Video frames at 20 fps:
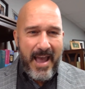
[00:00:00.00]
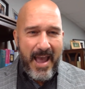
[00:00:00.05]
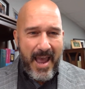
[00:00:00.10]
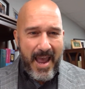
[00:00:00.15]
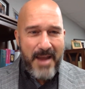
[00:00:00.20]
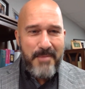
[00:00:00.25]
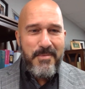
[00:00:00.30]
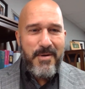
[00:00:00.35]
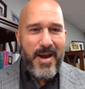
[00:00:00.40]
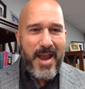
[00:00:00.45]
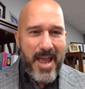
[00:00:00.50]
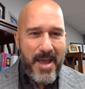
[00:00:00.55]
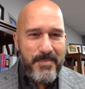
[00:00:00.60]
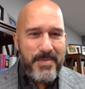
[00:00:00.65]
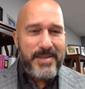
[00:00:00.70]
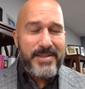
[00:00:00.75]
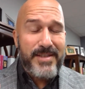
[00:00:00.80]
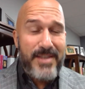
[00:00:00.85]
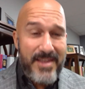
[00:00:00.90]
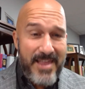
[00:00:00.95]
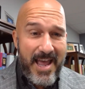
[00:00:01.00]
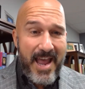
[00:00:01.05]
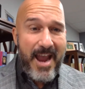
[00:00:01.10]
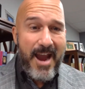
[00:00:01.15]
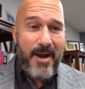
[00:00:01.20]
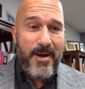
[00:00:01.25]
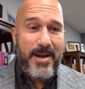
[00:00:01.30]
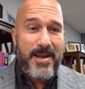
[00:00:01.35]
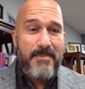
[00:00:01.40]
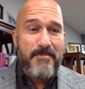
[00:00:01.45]
Abraham is
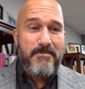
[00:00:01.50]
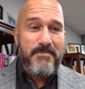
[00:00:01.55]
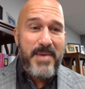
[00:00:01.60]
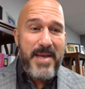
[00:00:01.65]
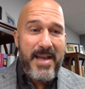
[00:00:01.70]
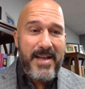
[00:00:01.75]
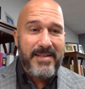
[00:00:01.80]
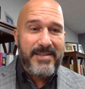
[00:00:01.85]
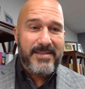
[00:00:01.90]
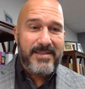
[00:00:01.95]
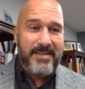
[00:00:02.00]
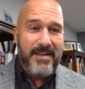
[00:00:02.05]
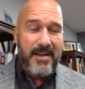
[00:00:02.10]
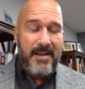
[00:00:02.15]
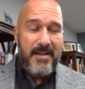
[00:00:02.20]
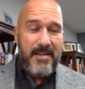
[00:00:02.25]
there. He beats